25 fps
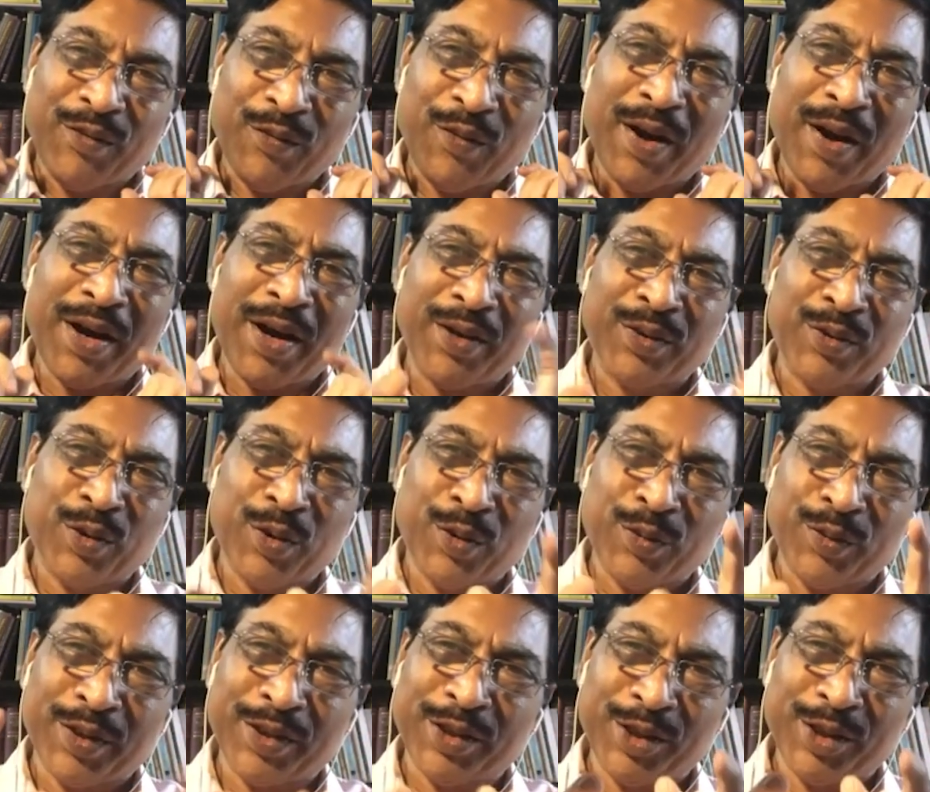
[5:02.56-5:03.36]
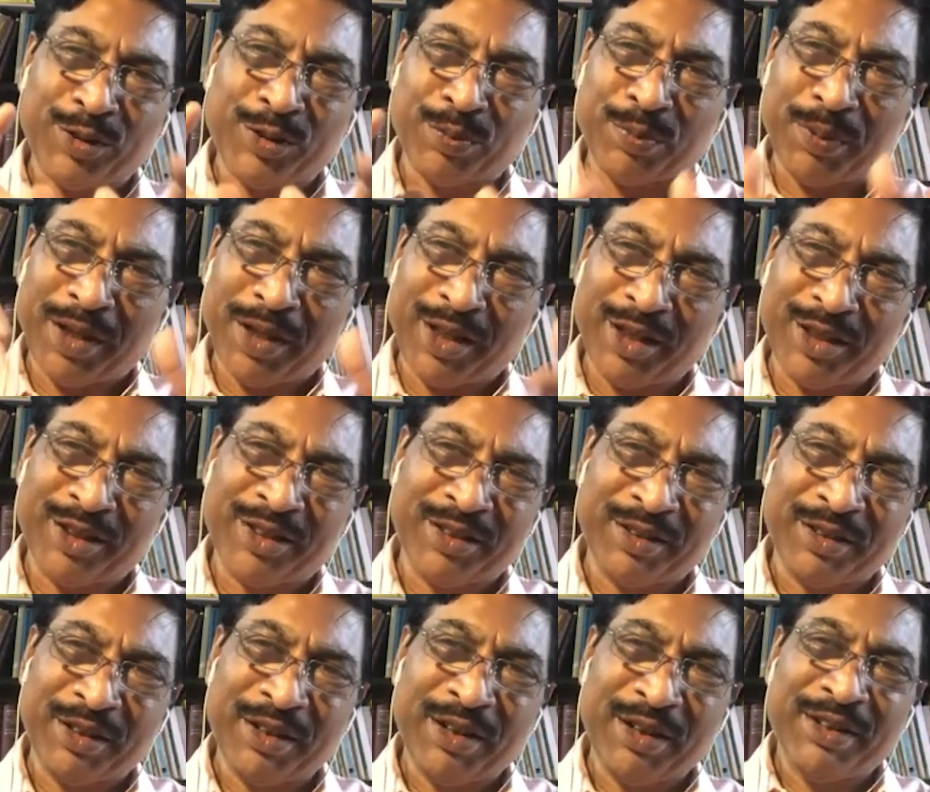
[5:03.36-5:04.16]
walked over this
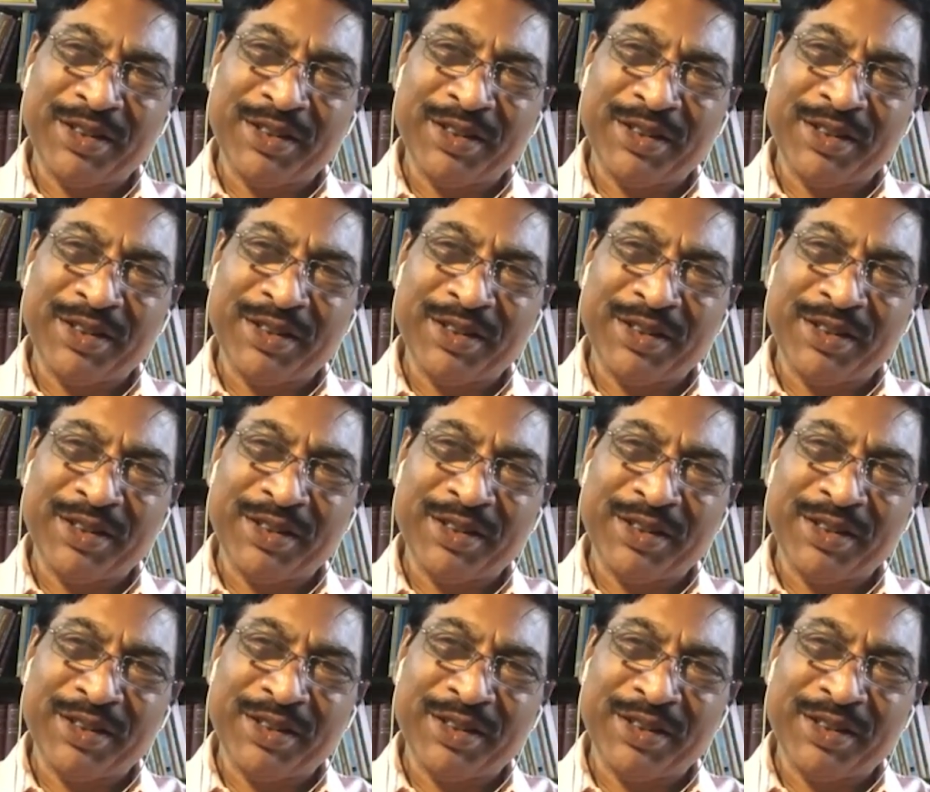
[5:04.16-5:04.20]
place